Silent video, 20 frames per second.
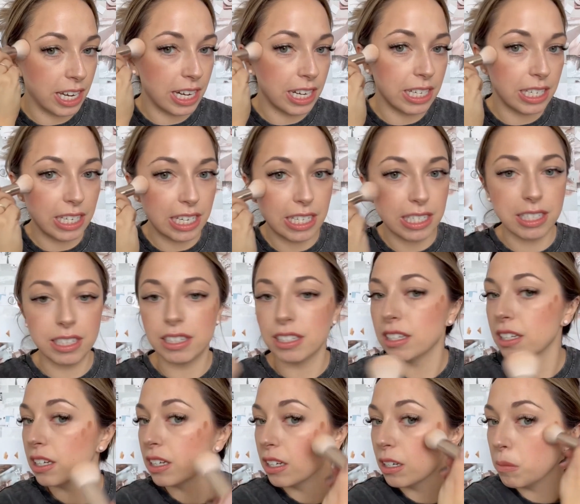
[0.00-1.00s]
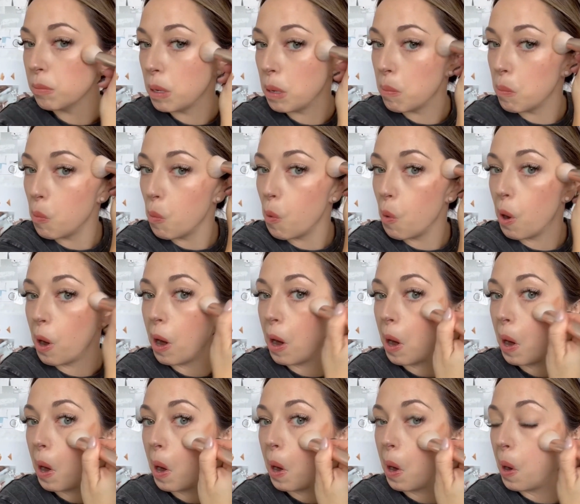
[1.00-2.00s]
it needs a little bit more
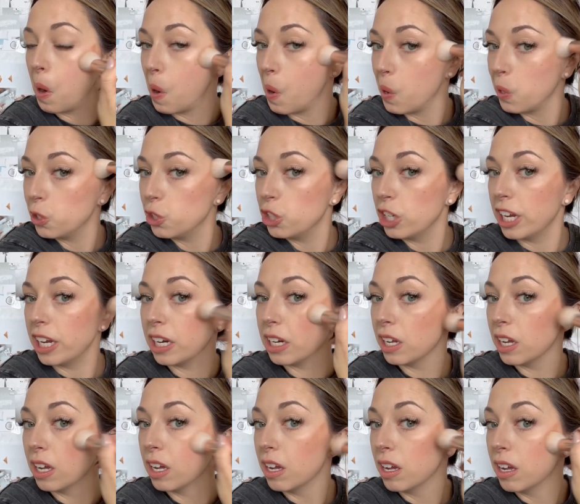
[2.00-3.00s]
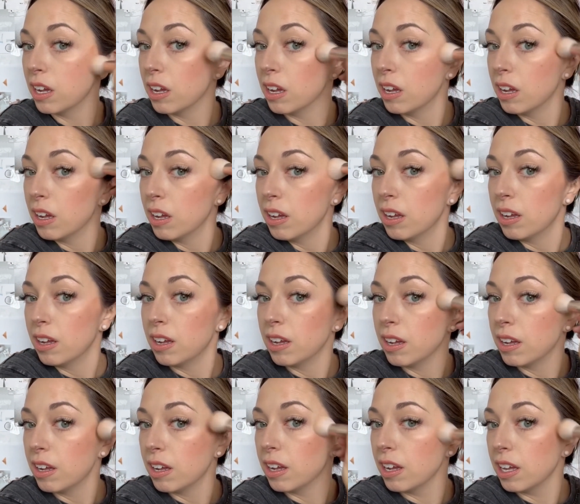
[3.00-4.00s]
shade,
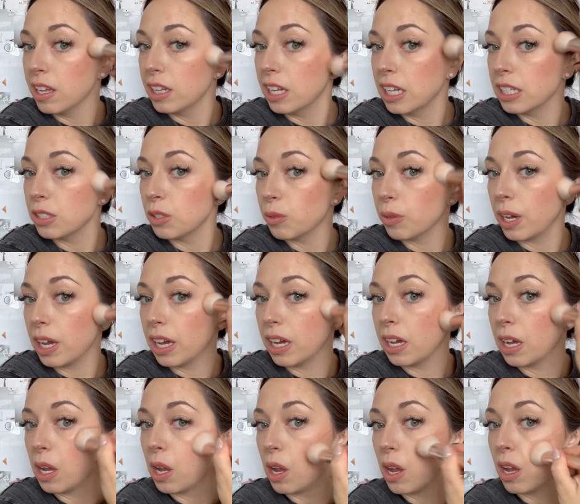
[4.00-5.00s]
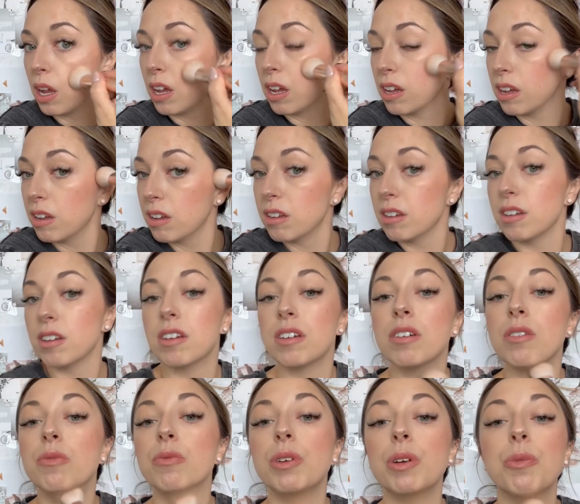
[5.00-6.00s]
and that's okay.
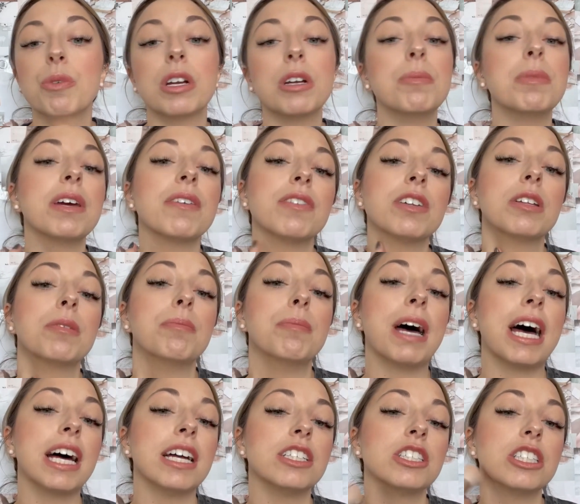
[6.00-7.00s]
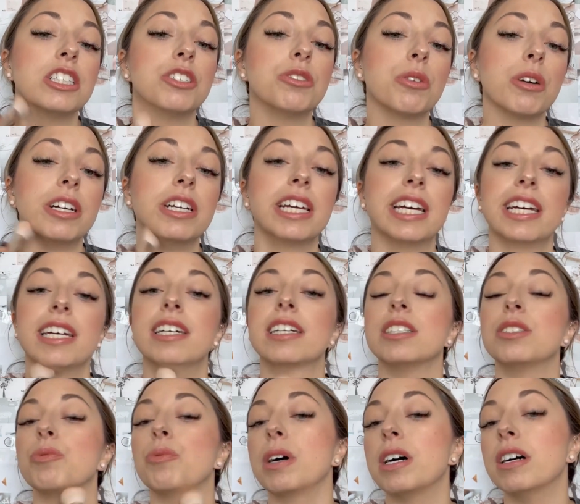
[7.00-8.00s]
We want to be able to match into our neck
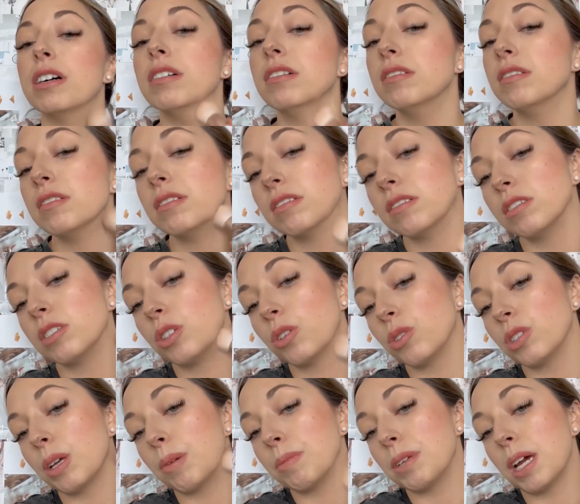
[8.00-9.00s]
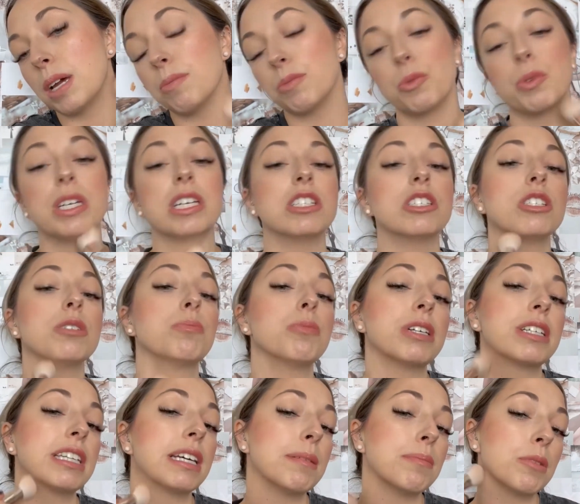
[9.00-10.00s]
as well. So sometimes we can just
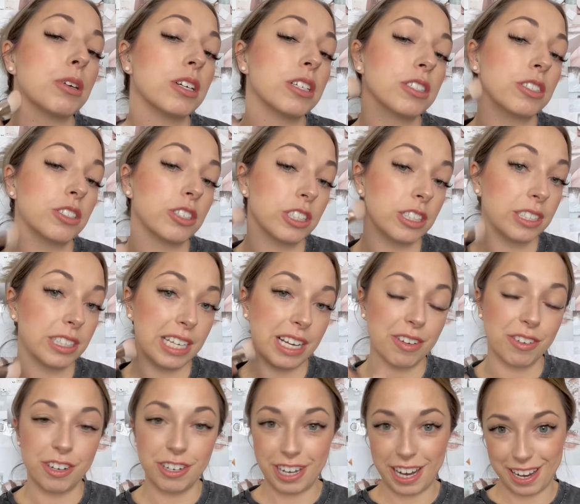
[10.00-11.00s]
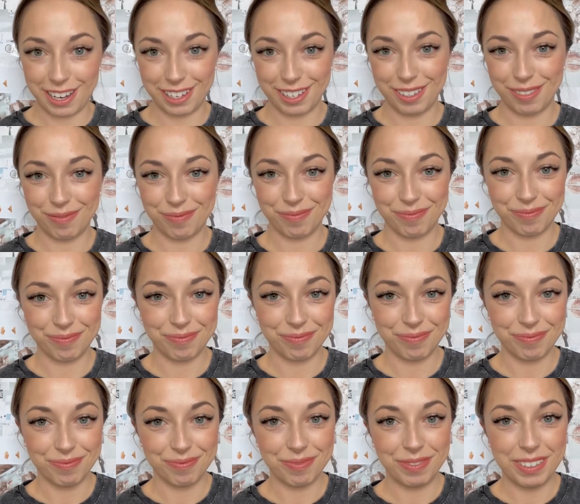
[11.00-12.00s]
bring that bronzer just down our neck.
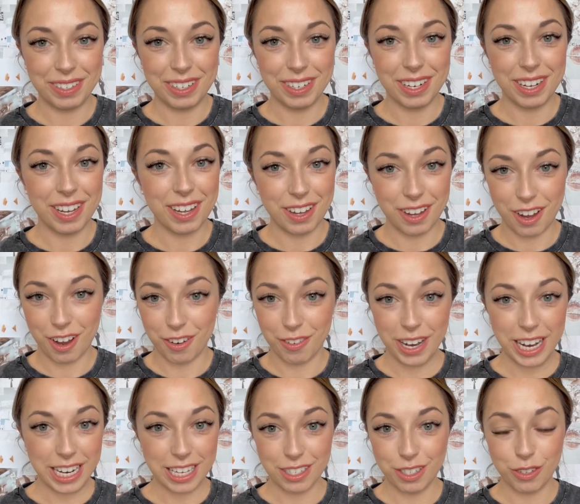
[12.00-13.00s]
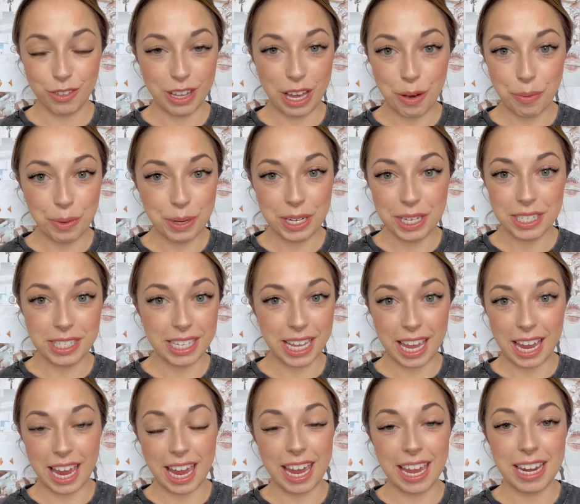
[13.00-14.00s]
All right, so that was
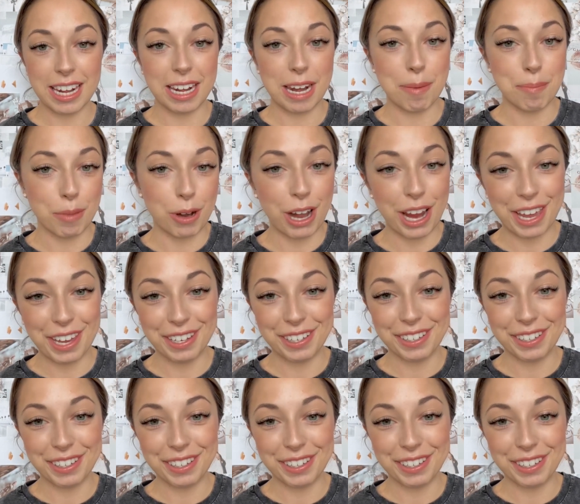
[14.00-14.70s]
a number 8